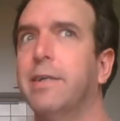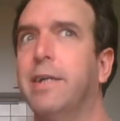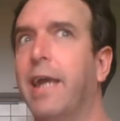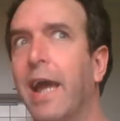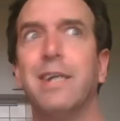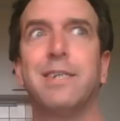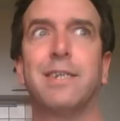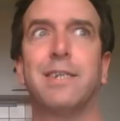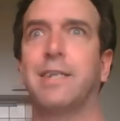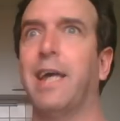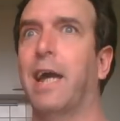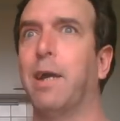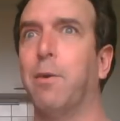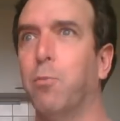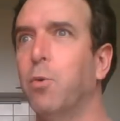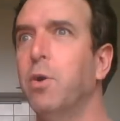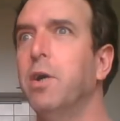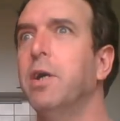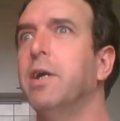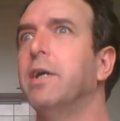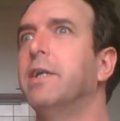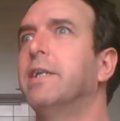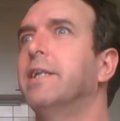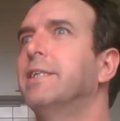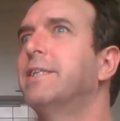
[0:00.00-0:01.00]
yes, I
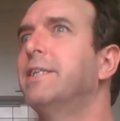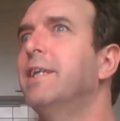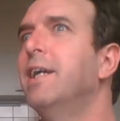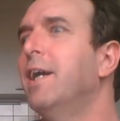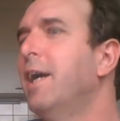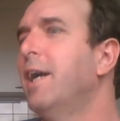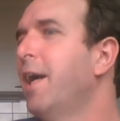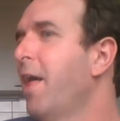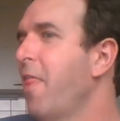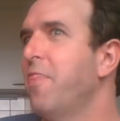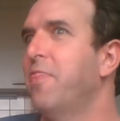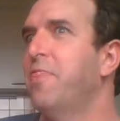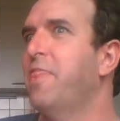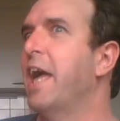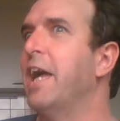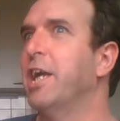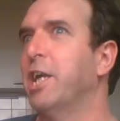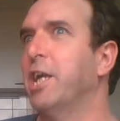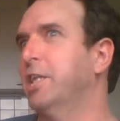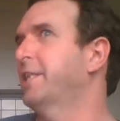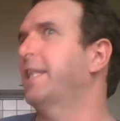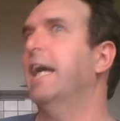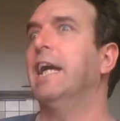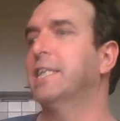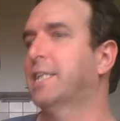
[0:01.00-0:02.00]
would.
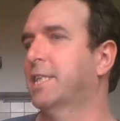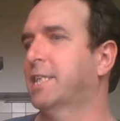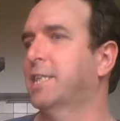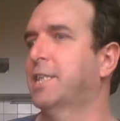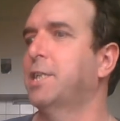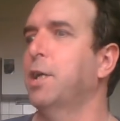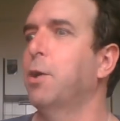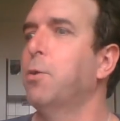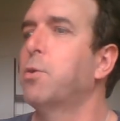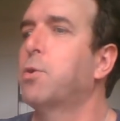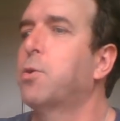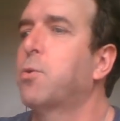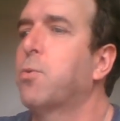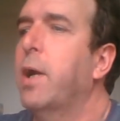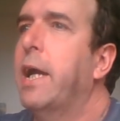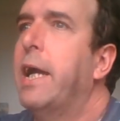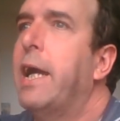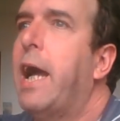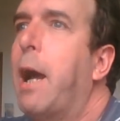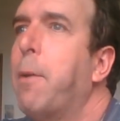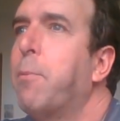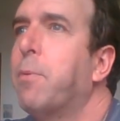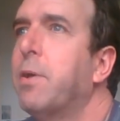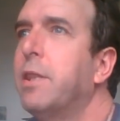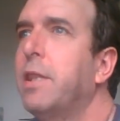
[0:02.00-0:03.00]
That's so great.
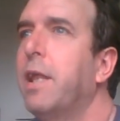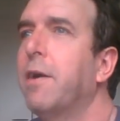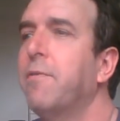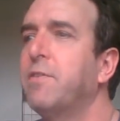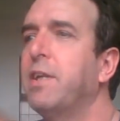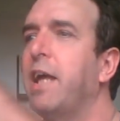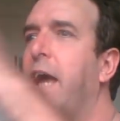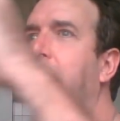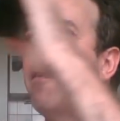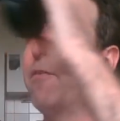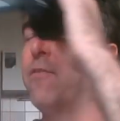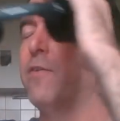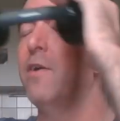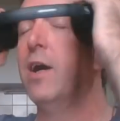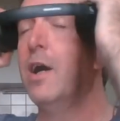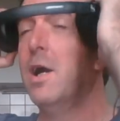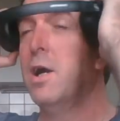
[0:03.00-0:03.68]
I would love to have.